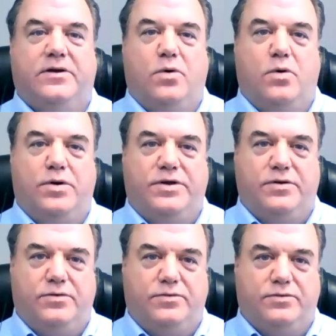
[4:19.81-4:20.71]
or
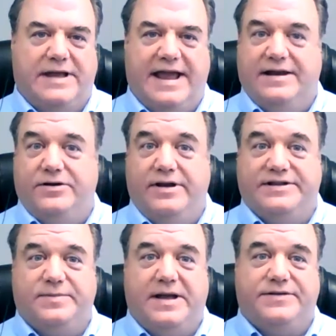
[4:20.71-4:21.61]
you land a great
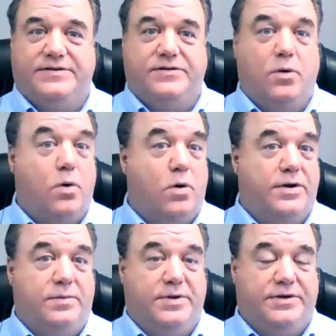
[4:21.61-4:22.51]
sponsor or
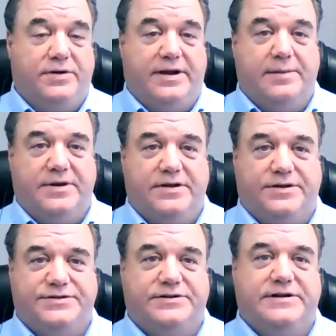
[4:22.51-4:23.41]
you build a great company
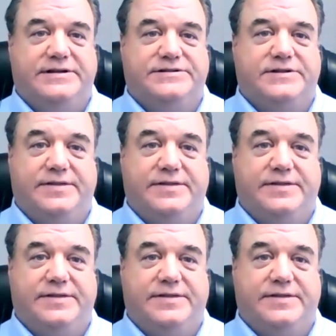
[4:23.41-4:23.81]
culture is,